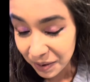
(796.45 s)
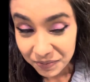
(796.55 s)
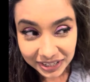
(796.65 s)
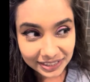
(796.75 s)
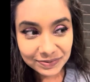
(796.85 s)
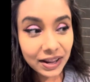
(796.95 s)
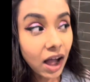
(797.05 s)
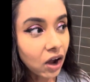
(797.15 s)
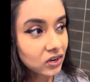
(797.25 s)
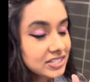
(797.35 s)
But
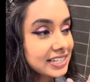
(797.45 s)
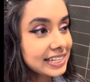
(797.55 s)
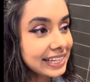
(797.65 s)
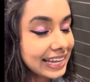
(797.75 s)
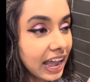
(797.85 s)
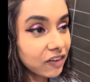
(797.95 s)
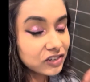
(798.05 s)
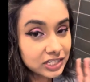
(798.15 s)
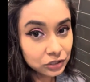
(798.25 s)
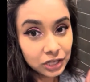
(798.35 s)
honestly, like every
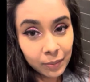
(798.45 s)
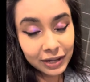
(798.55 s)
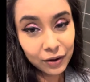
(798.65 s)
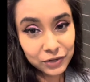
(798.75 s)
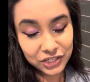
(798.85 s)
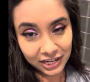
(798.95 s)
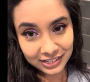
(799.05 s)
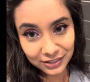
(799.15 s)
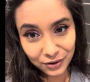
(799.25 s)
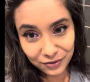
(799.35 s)
single time I get
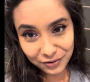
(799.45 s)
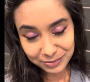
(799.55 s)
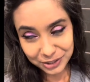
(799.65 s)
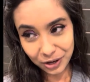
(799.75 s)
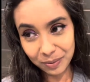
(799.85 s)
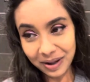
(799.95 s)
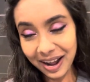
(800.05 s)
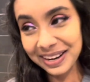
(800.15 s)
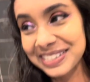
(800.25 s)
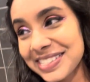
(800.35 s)
rejected though from a job,
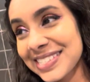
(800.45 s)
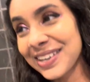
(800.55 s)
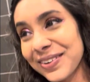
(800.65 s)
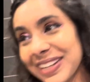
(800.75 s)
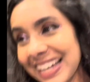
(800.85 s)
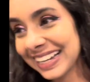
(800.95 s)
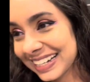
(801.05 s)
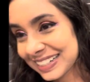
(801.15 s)
I just know that